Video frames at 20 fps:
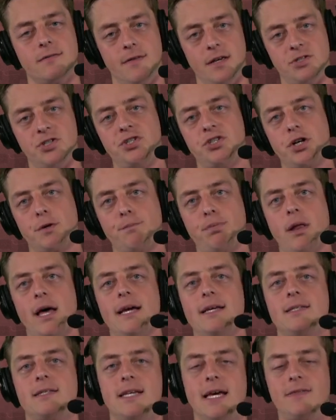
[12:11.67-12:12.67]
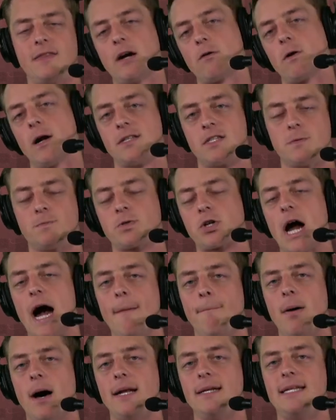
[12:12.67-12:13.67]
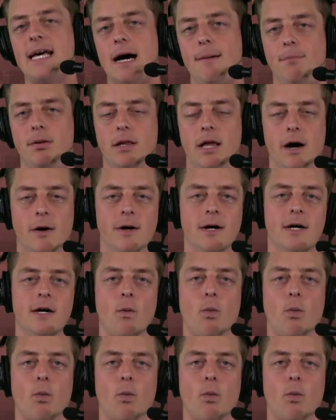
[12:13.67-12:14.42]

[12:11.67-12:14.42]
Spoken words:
This is your place. Hit that red subscribe button down below.